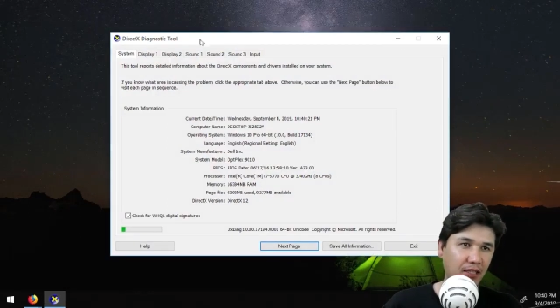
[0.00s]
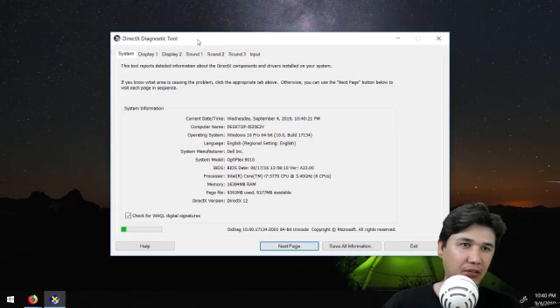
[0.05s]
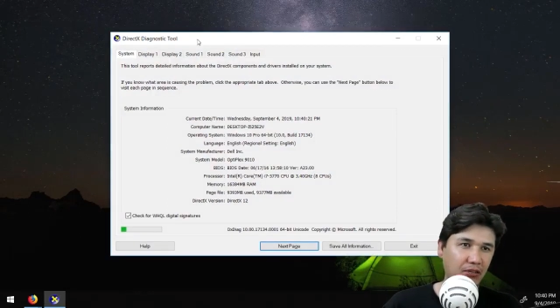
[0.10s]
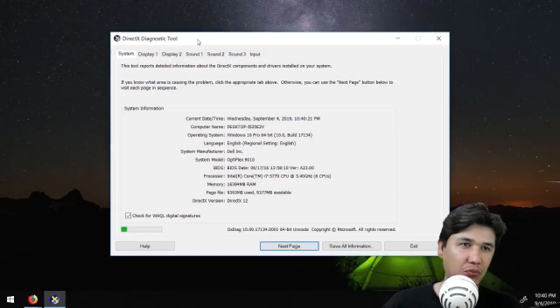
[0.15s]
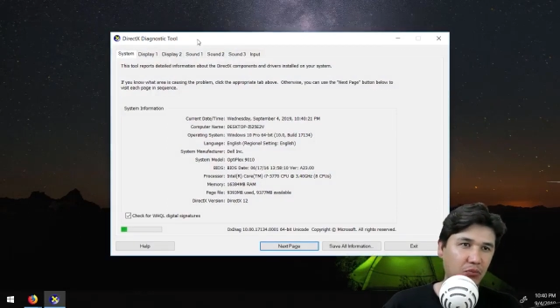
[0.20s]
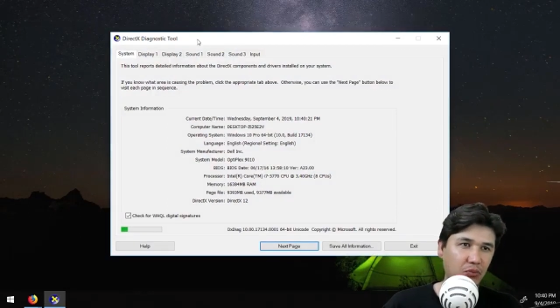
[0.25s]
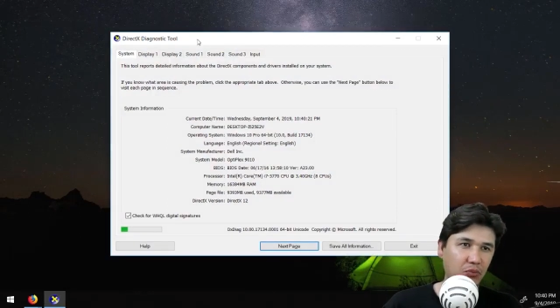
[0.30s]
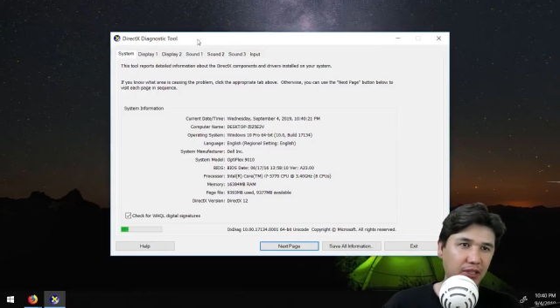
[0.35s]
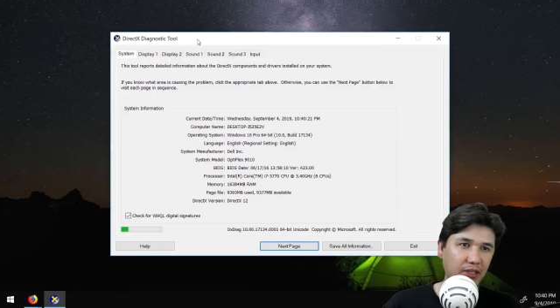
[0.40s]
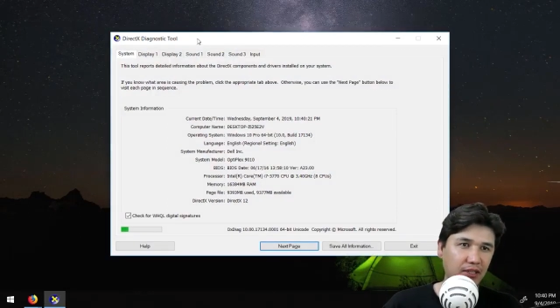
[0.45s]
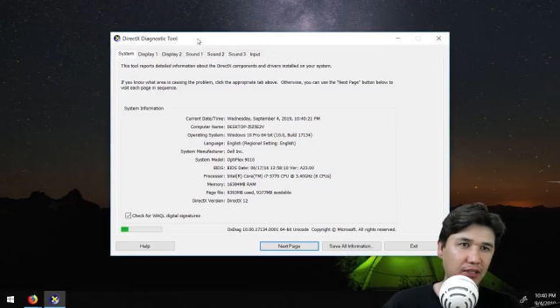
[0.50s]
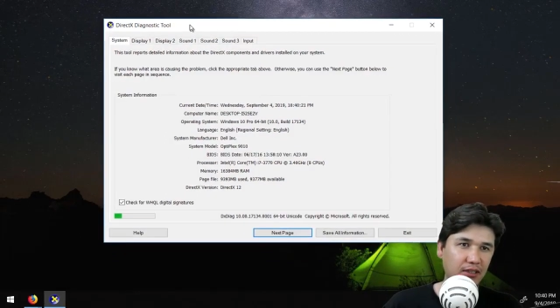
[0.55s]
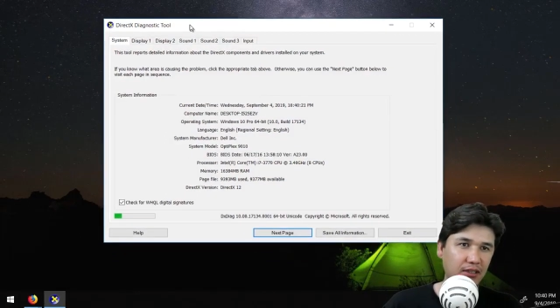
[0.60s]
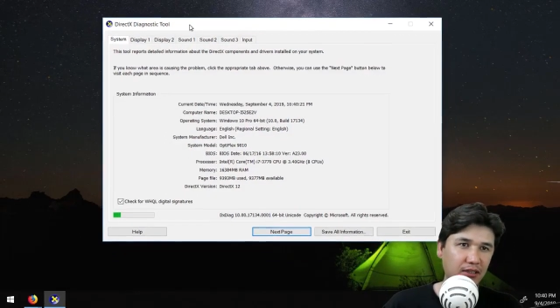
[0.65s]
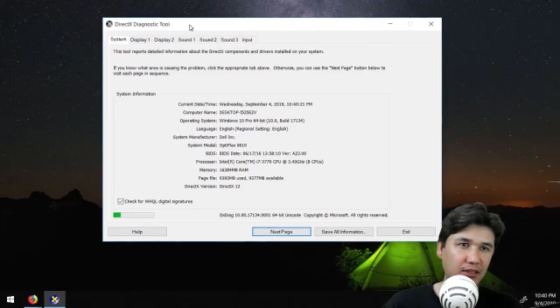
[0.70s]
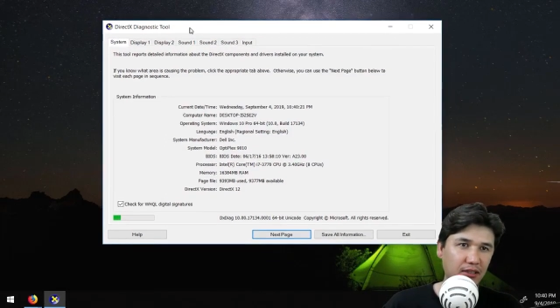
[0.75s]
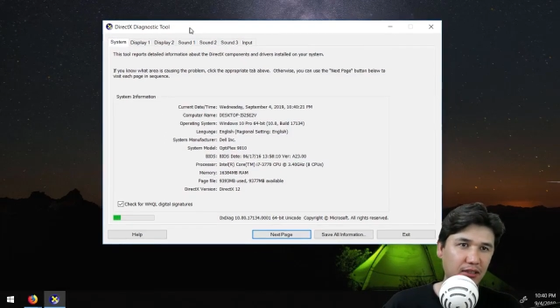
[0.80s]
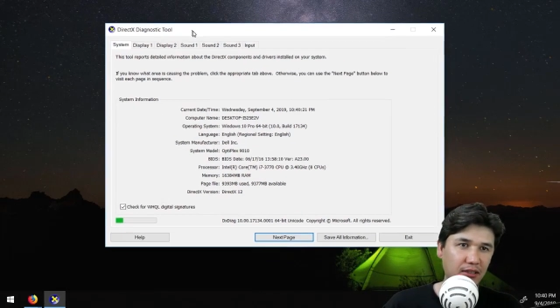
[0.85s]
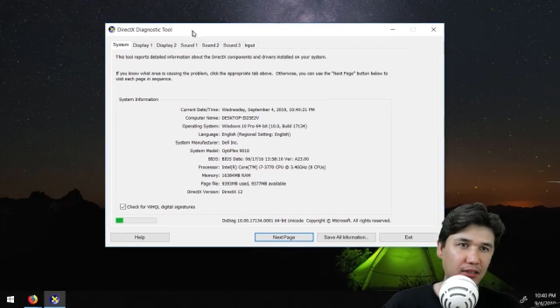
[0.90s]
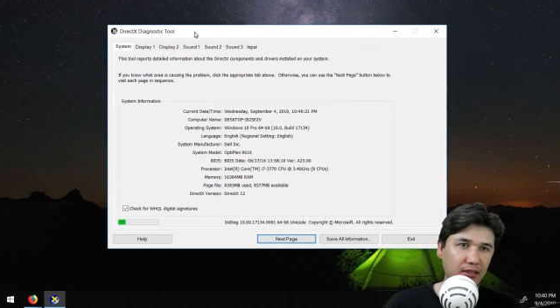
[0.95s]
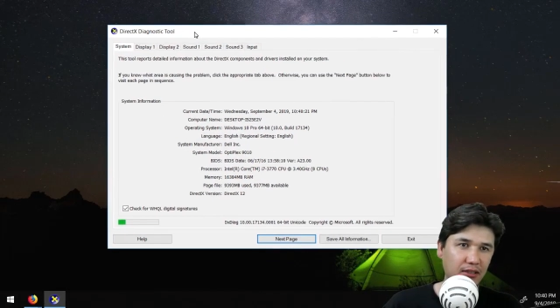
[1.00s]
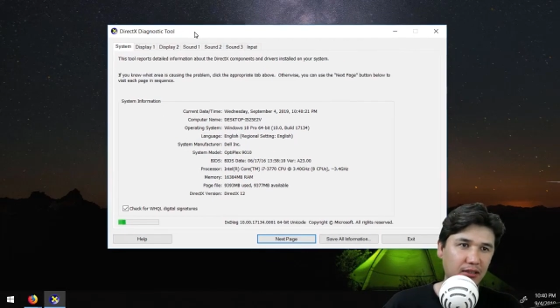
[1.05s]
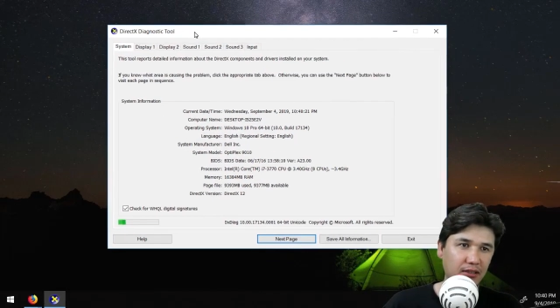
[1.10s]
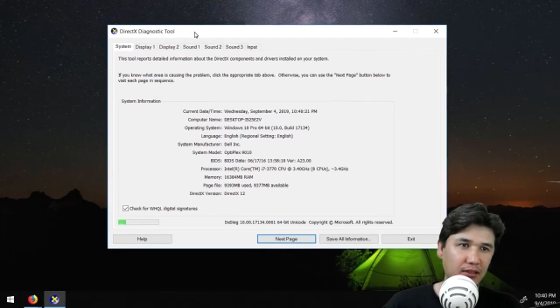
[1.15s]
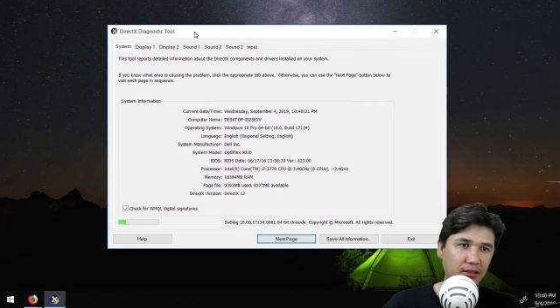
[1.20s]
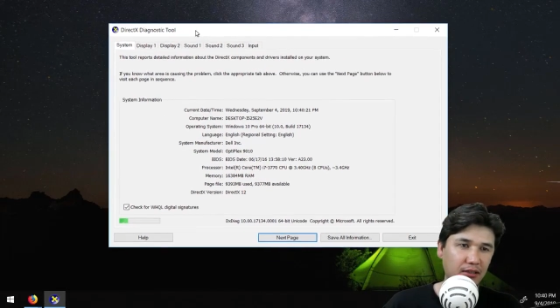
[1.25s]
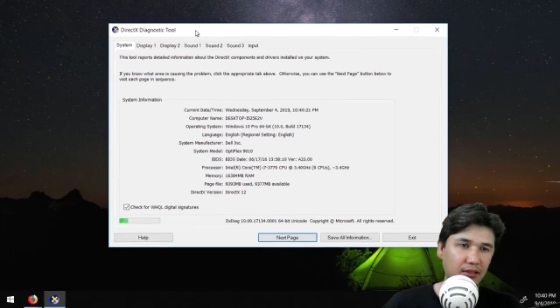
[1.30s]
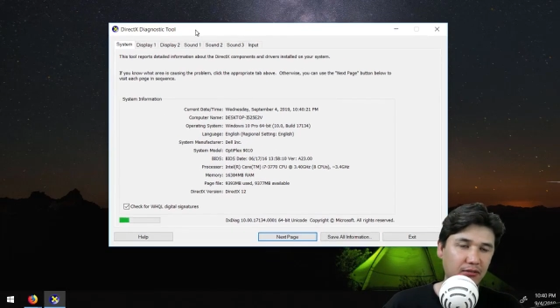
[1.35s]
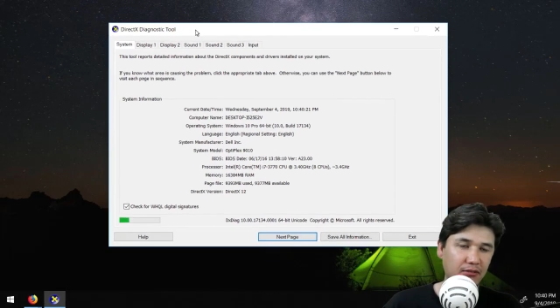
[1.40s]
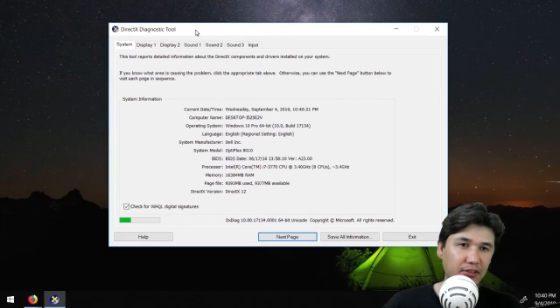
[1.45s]
one
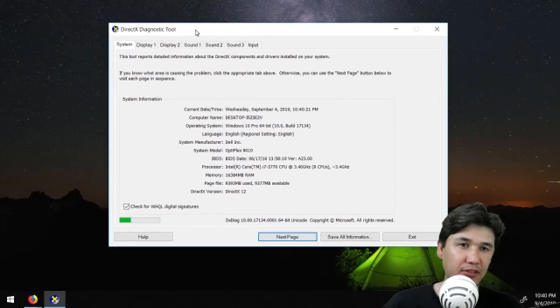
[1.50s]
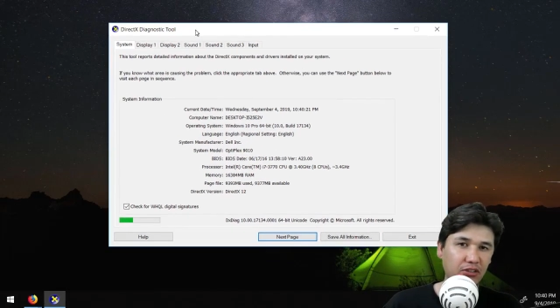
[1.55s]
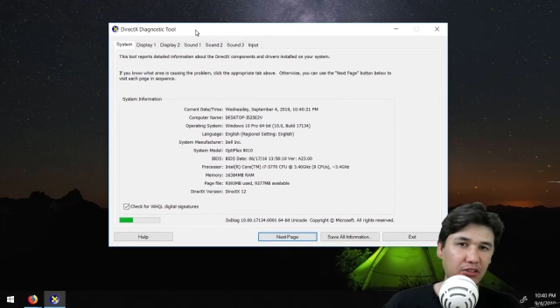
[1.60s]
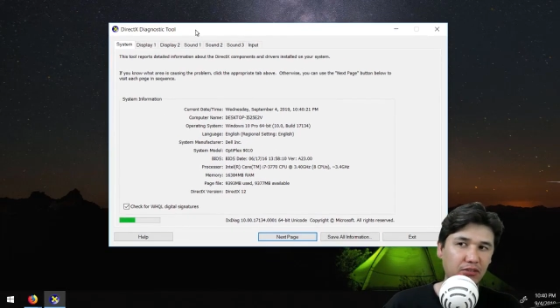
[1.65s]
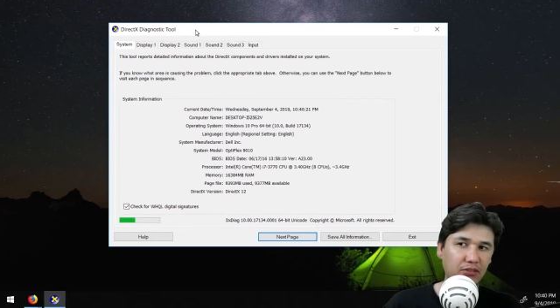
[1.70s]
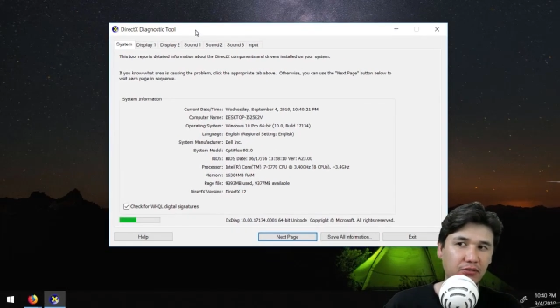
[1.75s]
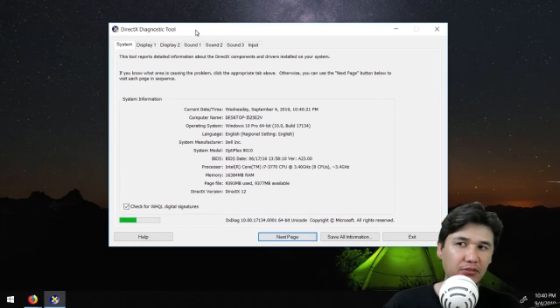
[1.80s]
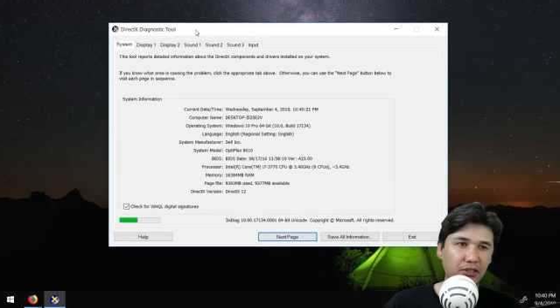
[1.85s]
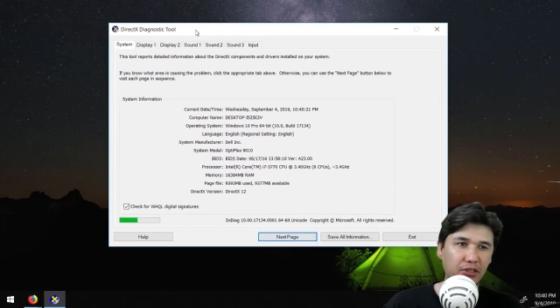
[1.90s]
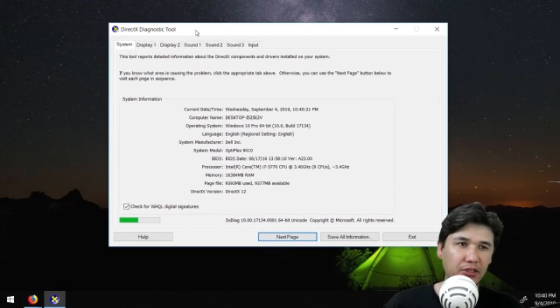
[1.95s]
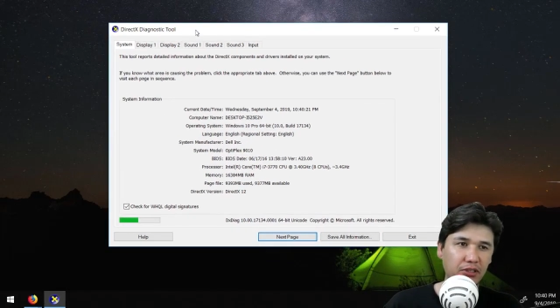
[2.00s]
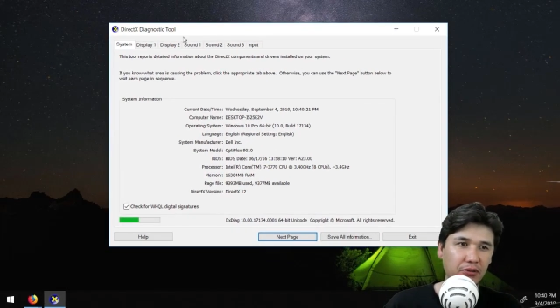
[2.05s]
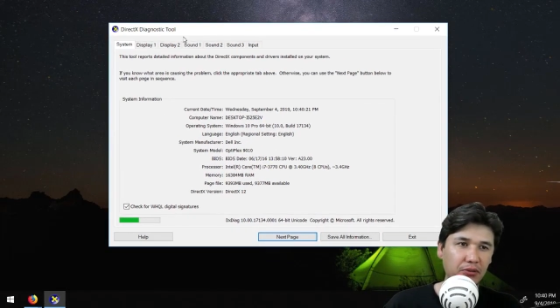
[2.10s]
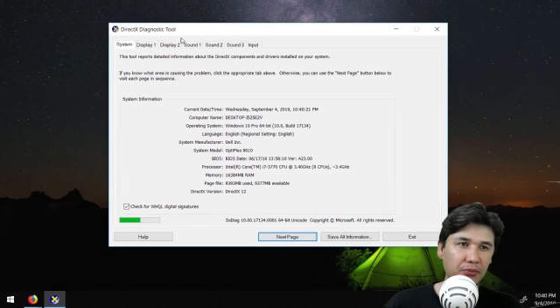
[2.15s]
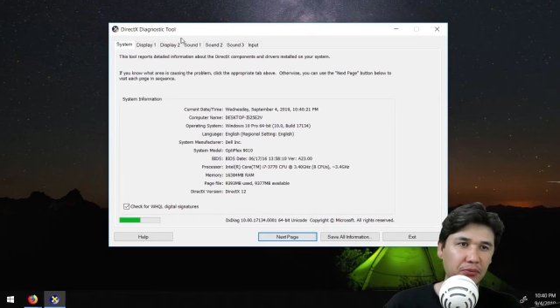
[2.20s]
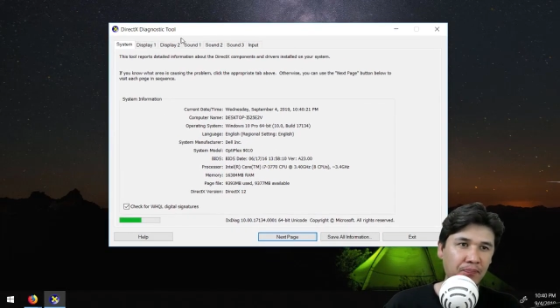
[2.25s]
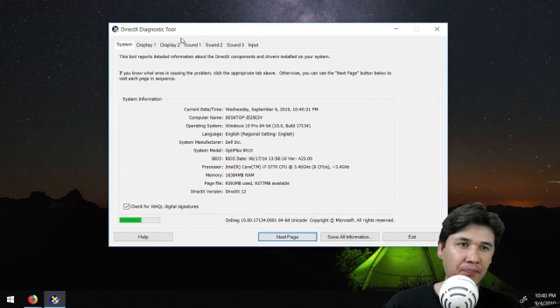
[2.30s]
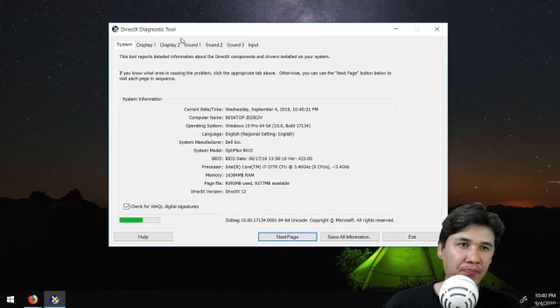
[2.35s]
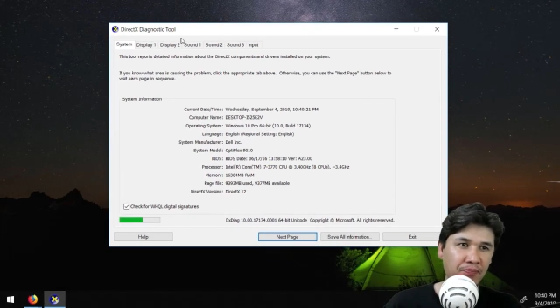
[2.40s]
a window for you